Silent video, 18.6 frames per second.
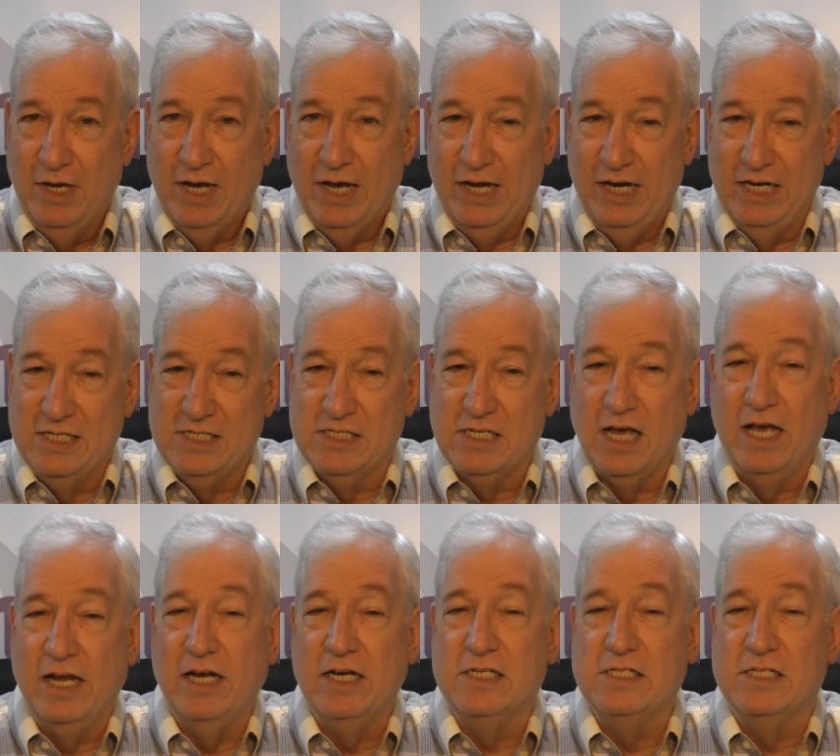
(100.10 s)
and it
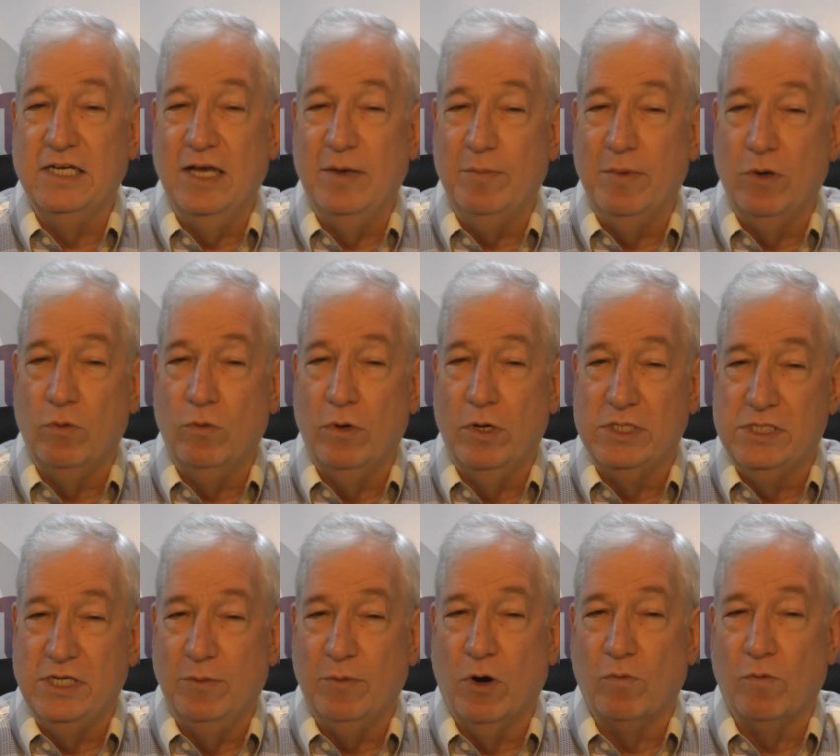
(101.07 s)
cited C M O,
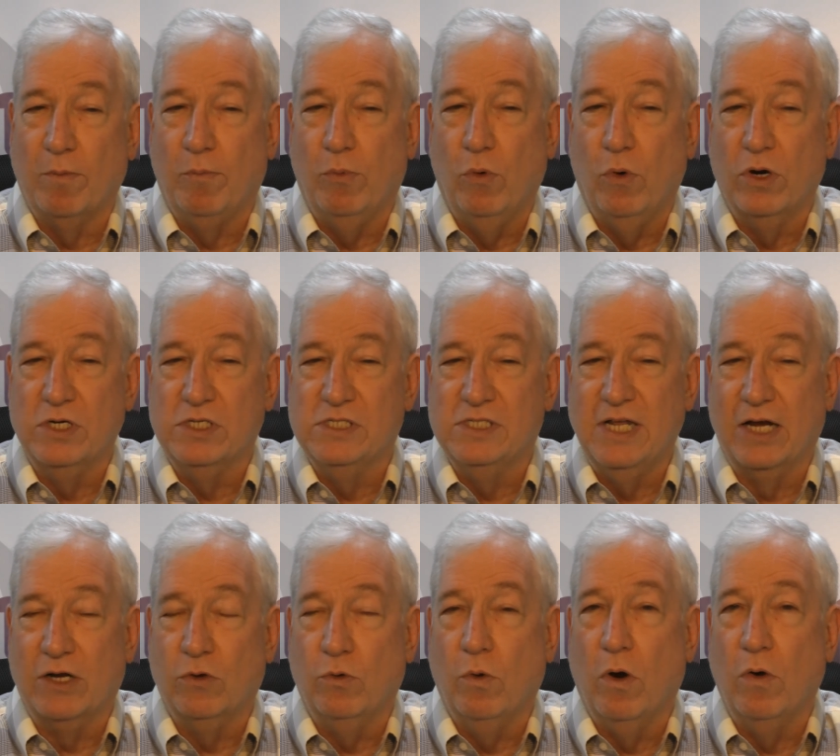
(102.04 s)
C M O reports
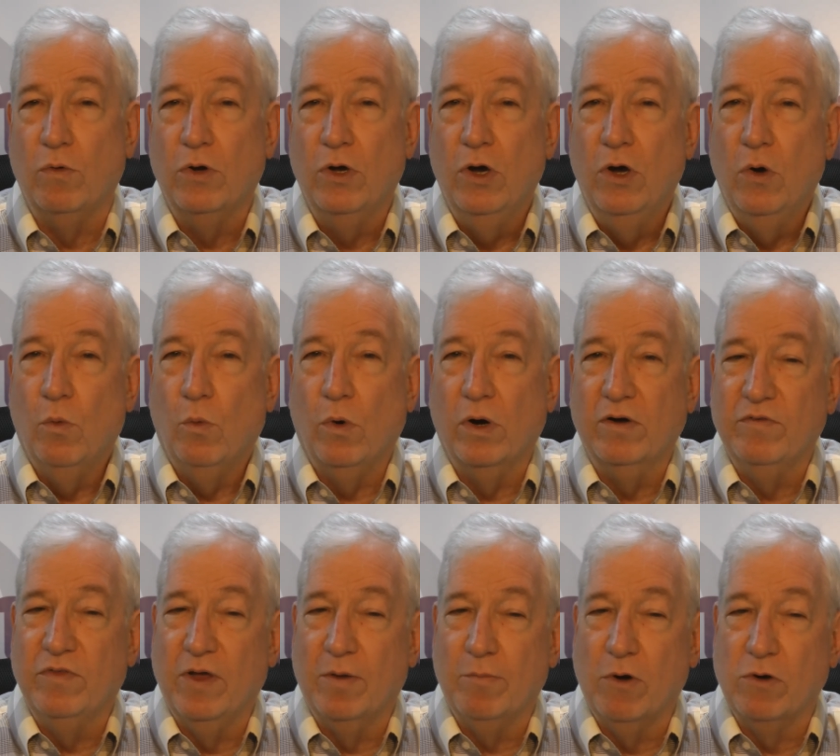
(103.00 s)
that, quote, one
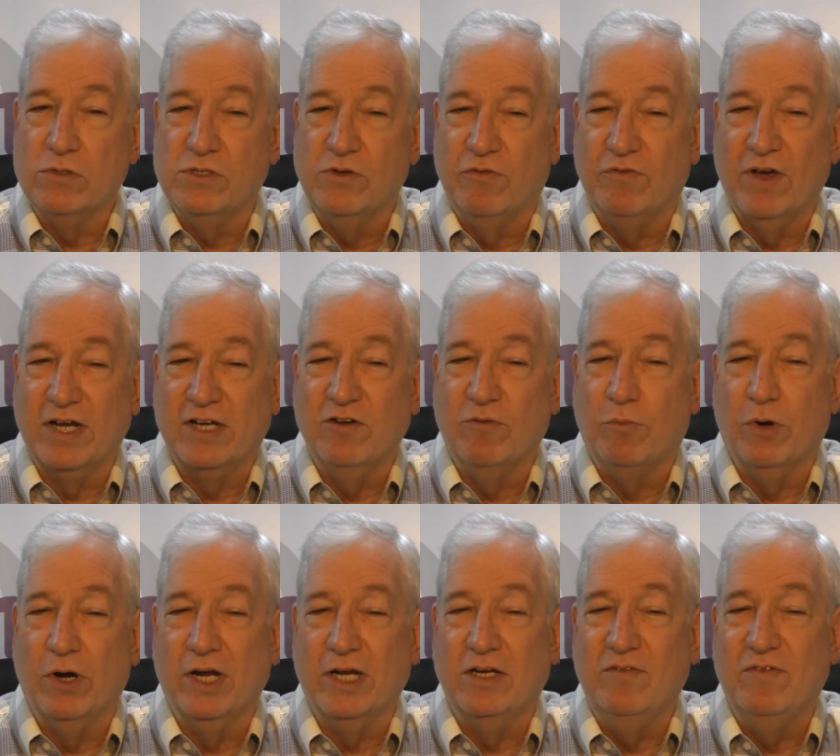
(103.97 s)
of their most effective
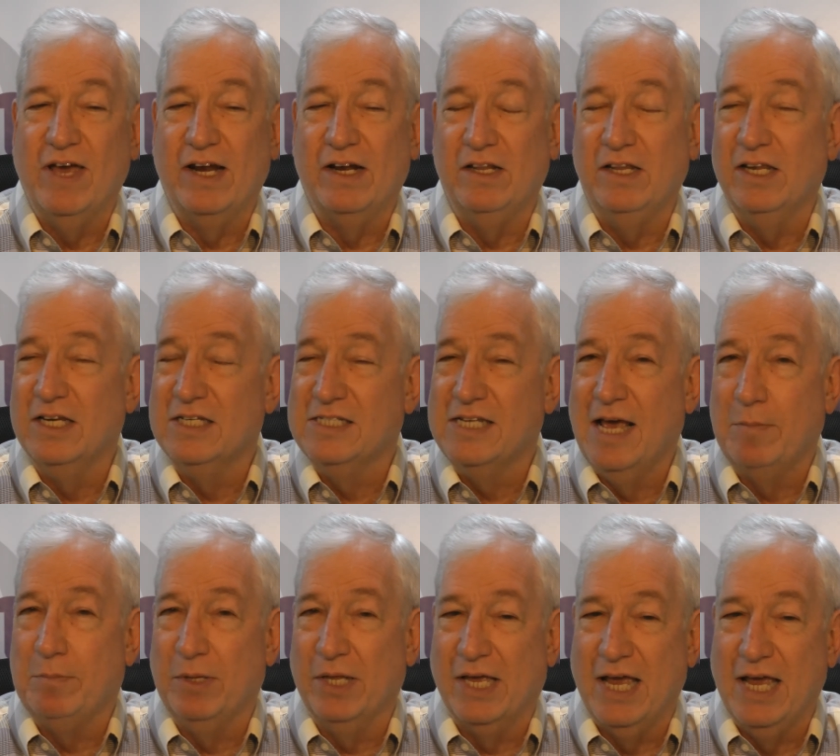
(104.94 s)
predictive analytics
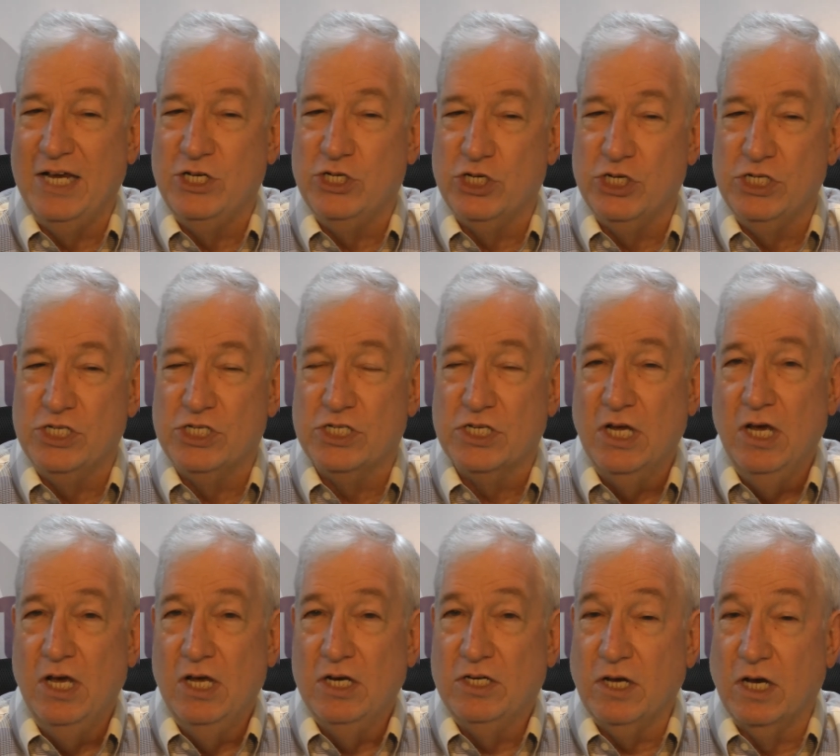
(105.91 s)
applications
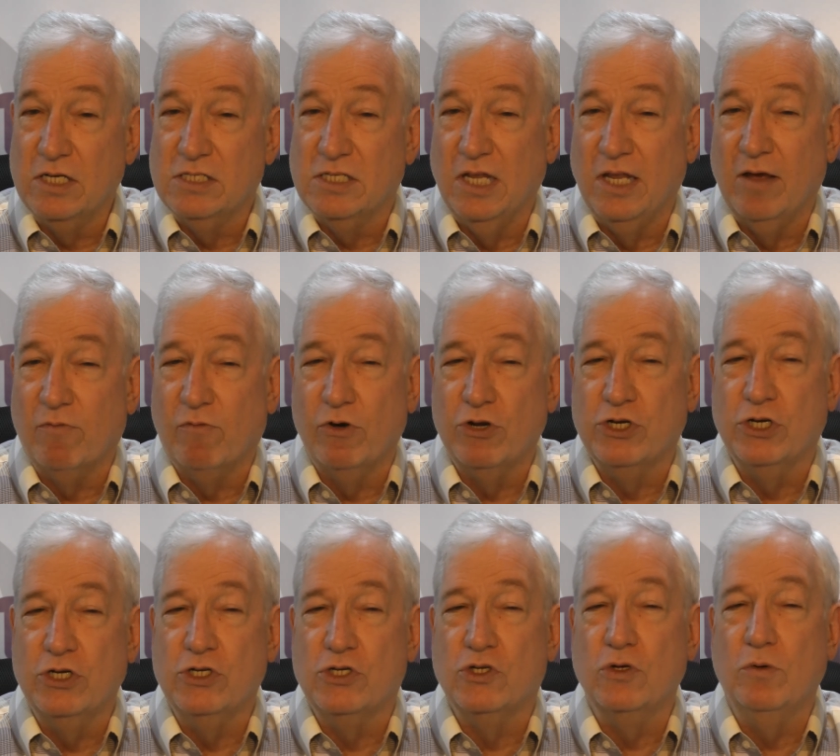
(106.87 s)
does leverage
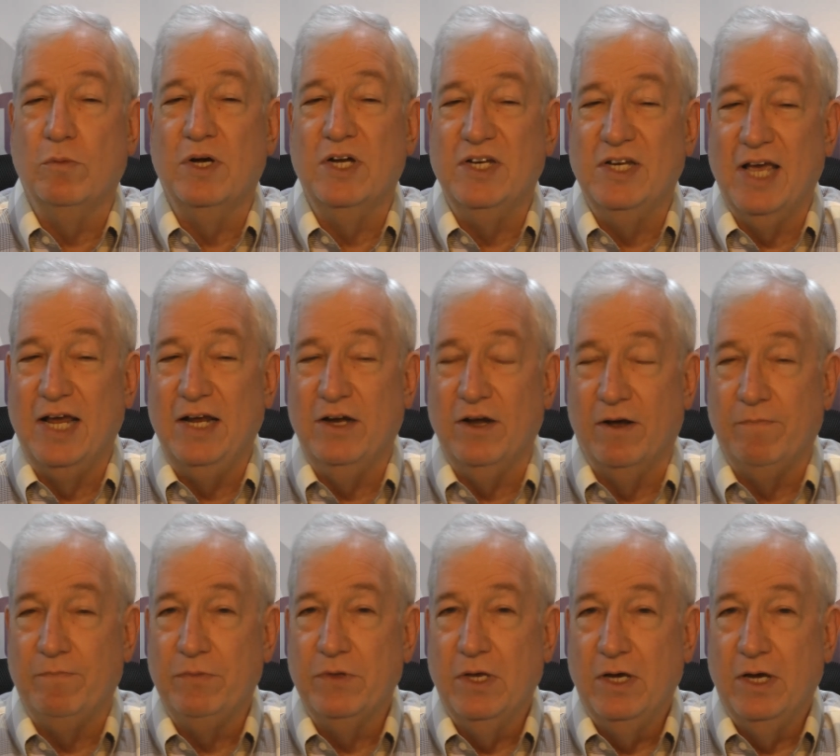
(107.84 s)
consumer
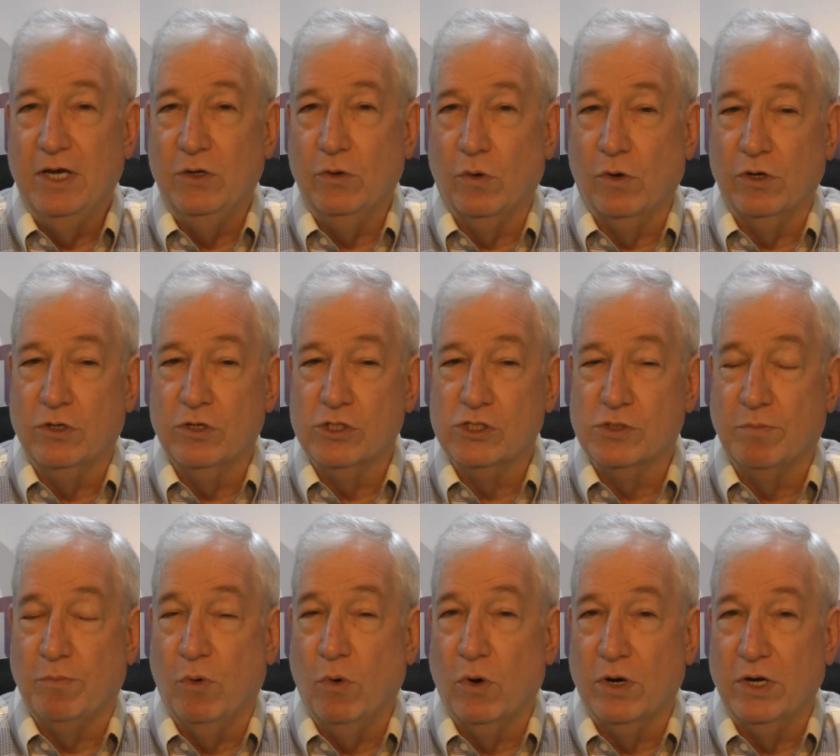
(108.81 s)
data in order to
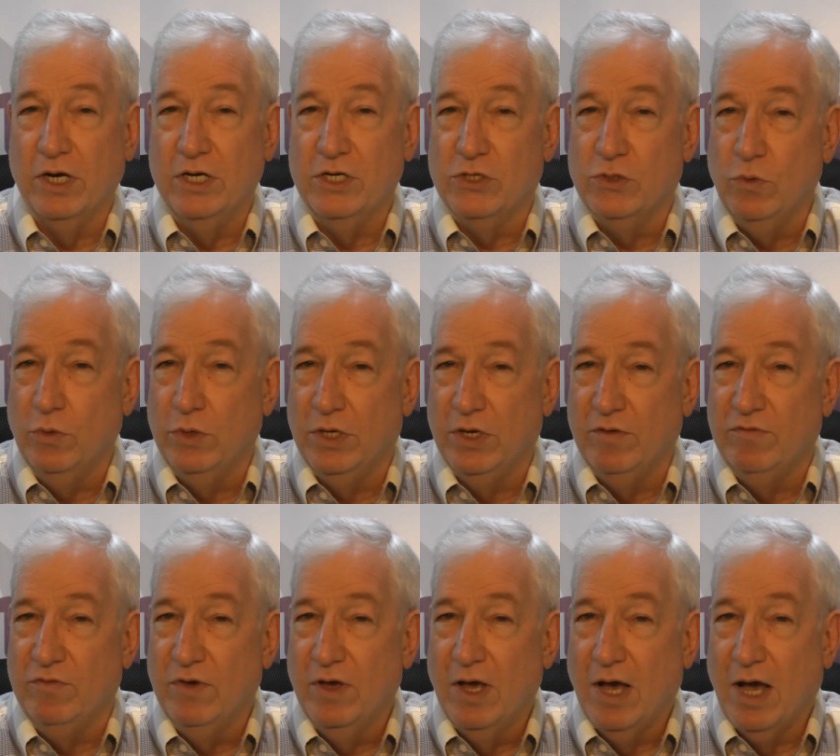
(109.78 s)
support
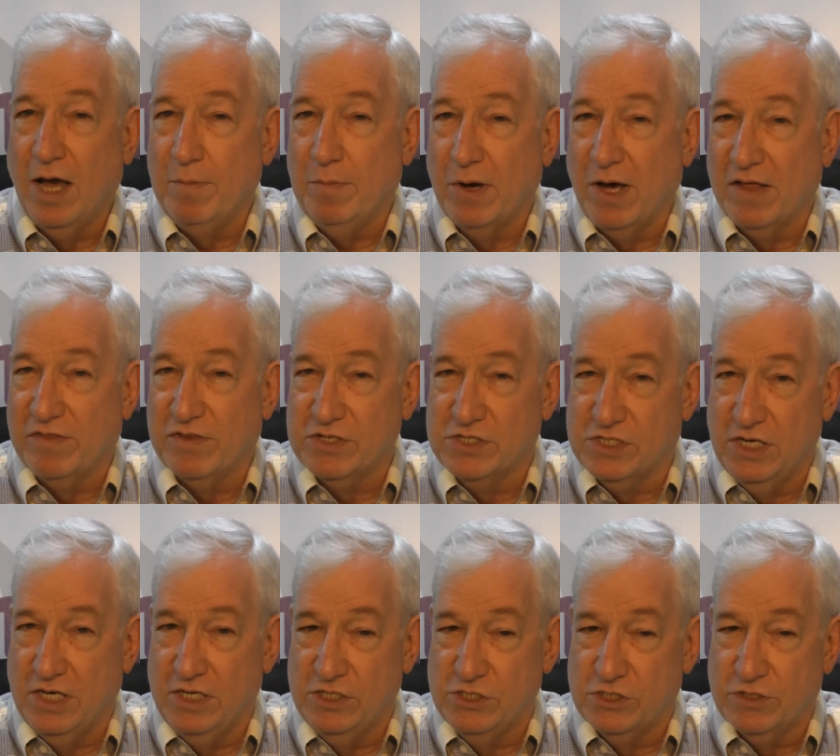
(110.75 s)
intuitive
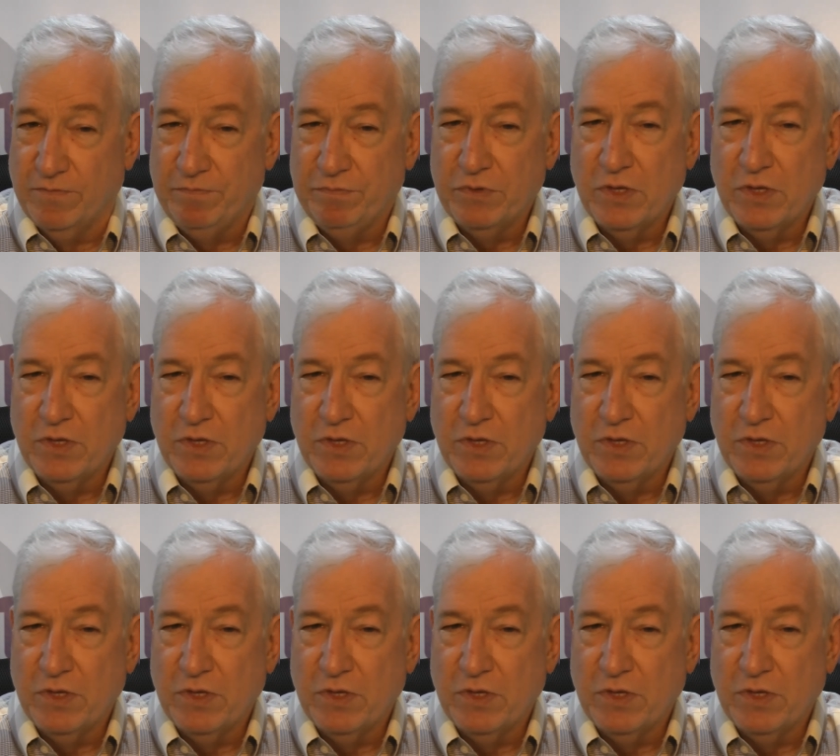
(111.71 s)
hypotheses.